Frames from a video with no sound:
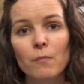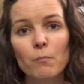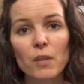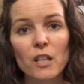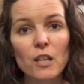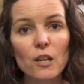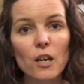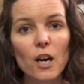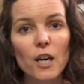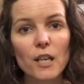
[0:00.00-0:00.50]
But
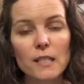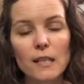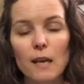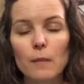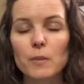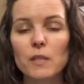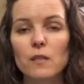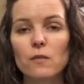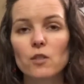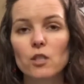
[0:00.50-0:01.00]
there are
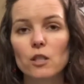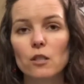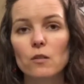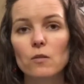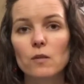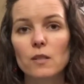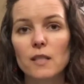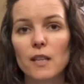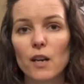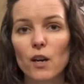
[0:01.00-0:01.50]
types of
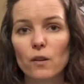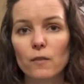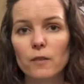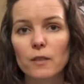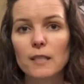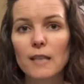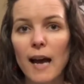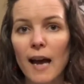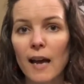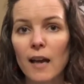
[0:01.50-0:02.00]
shoes that over
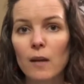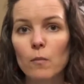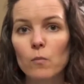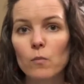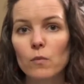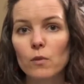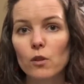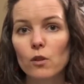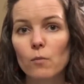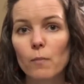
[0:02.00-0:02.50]

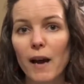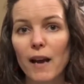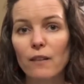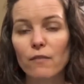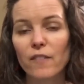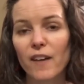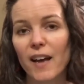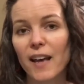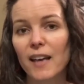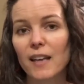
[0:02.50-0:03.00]
time you might
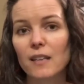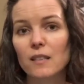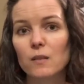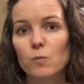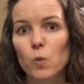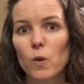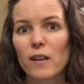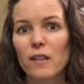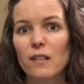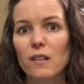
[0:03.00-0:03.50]
find,
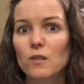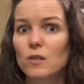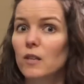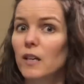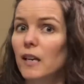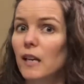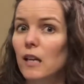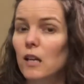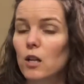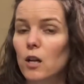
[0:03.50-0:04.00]
well, those are
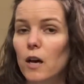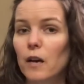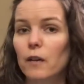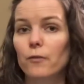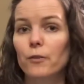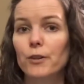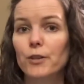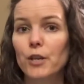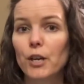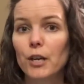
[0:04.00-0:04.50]
getting a lot of
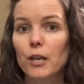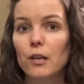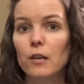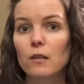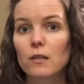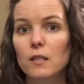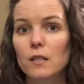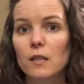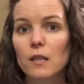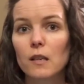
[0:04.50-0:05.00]

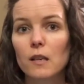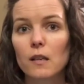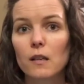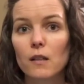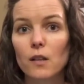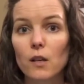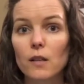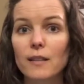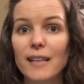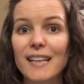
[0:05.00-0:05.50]
returns.
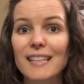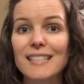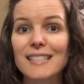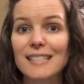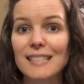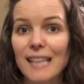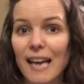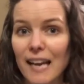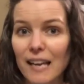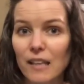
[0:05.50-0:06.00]
Th that
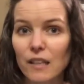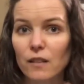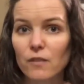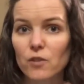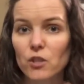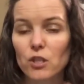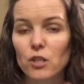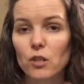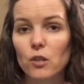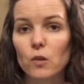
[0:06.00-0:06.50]
style of
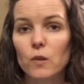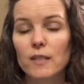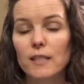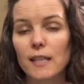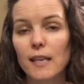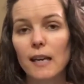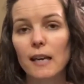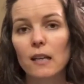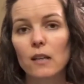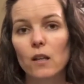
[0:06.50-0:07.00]
shoe is
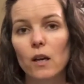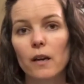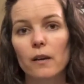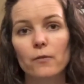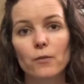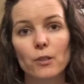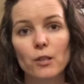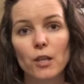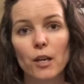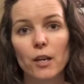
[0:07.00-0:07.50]
getting a lot
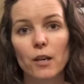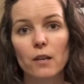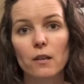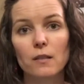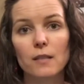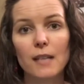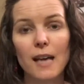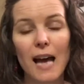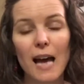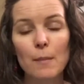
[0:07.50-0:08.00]
of
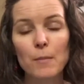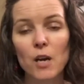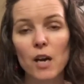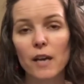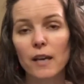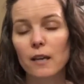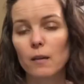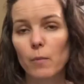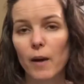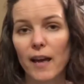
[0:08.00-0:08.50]
returns. I'm not
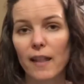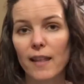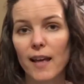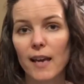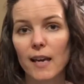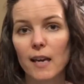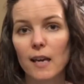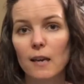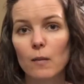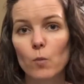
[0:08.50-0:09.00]
going to buy
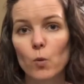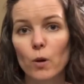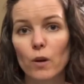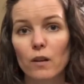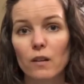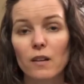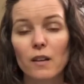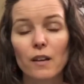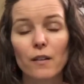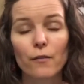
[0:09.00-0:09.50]
that
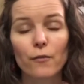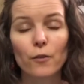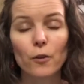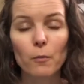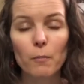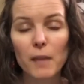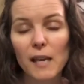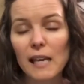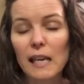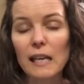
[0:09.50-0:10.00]
anymore. For
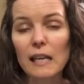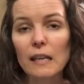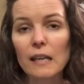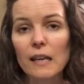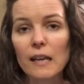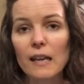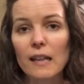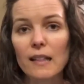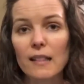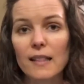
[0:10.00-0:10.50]
me,
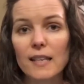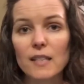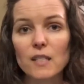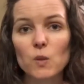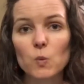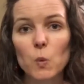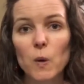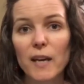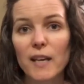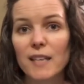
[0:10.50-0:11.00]

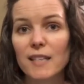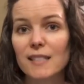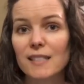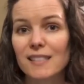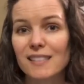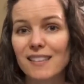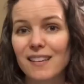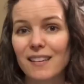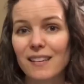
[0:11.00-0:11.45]
this was